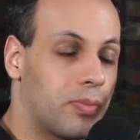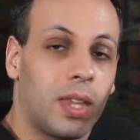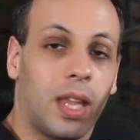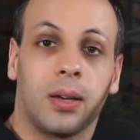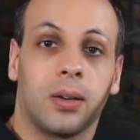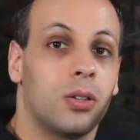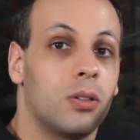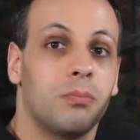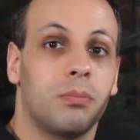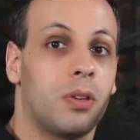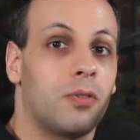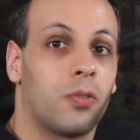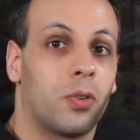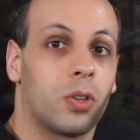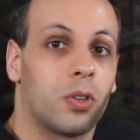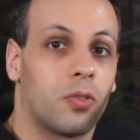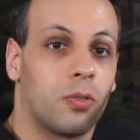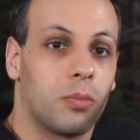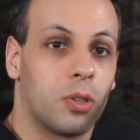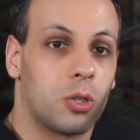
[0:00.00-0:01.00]
That couldn't be
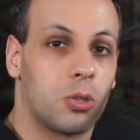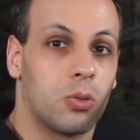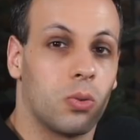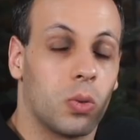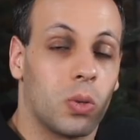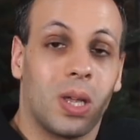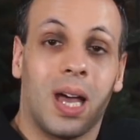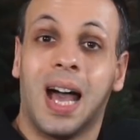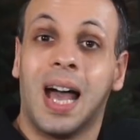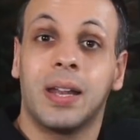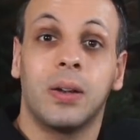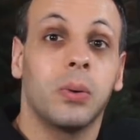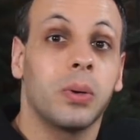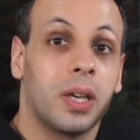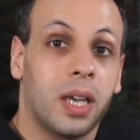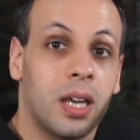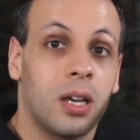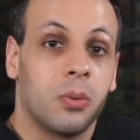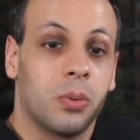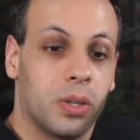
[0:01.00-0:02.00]
further from the truth. I
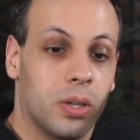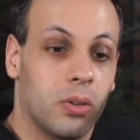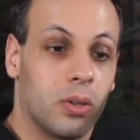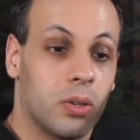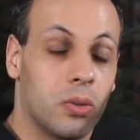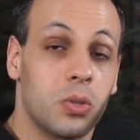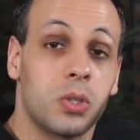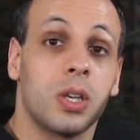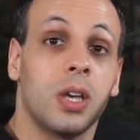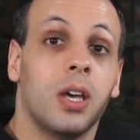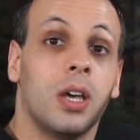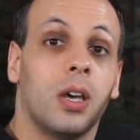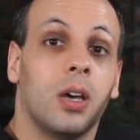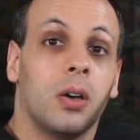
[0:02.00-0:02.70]
don't care what you use.